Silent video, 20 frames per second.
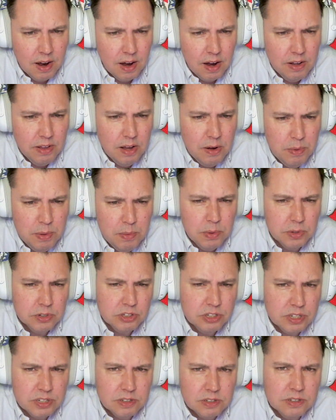I know we watched
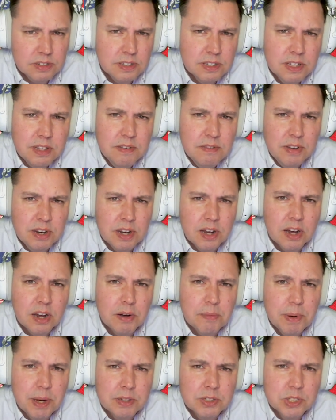this on another video
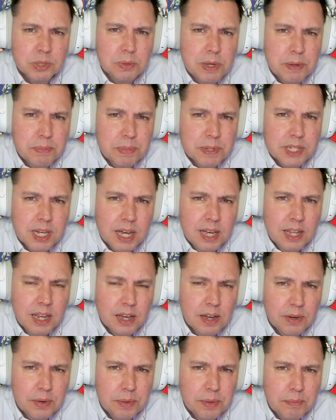about sweet
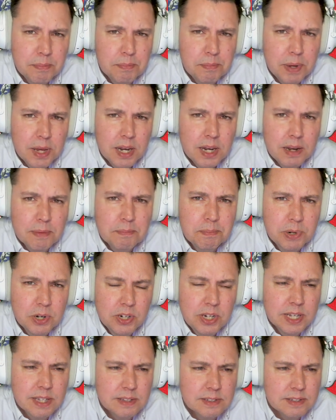potato and being in
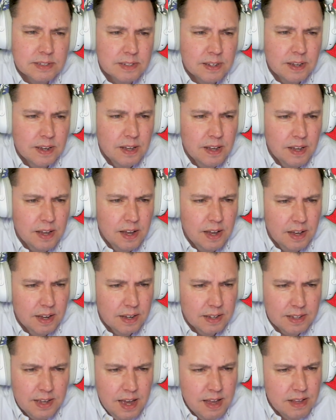puddings.
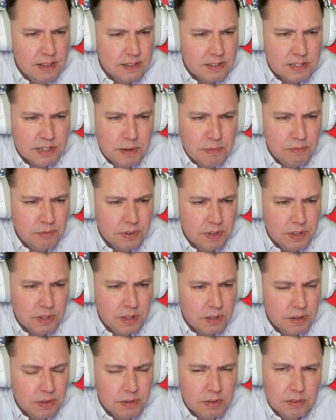Again, something
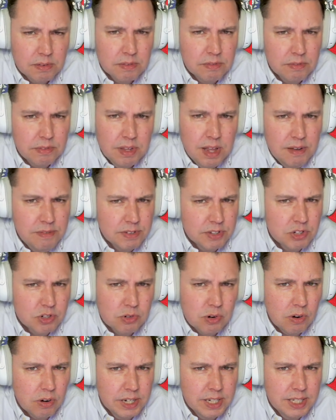that never
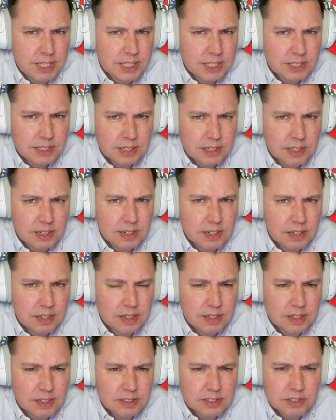tried.
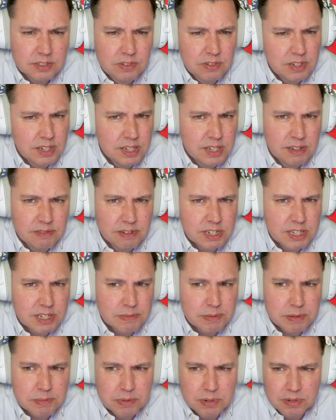It's not in any
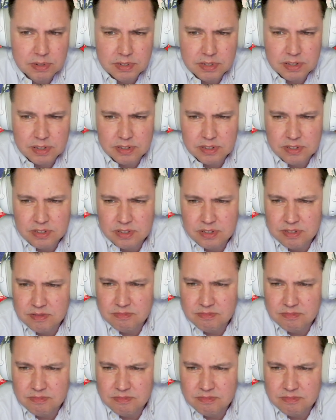recipe books. Just